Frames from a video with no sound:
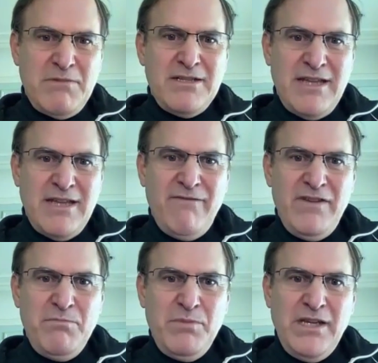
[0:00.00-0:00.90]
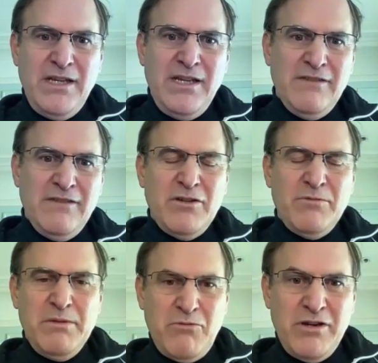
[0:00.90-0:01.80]
months MVP, even
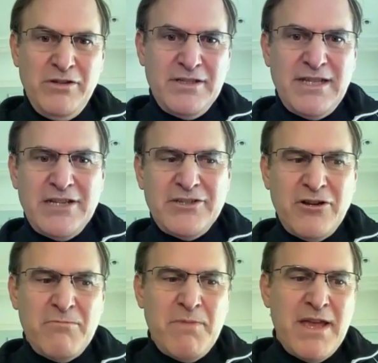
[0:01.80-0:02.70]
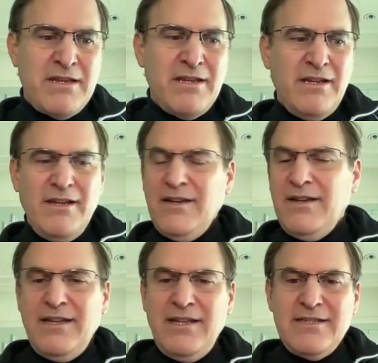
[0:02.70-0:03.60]
though people weren't using that term then.
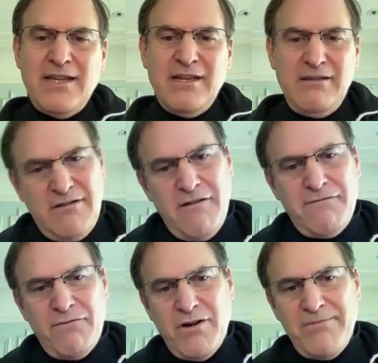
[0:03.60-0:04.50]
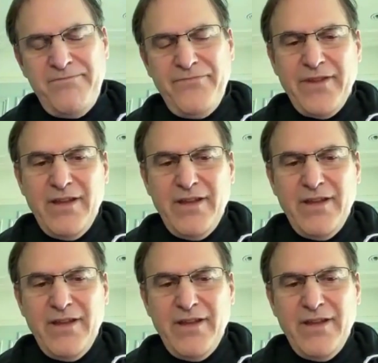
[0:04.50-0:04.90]
And he's like, go for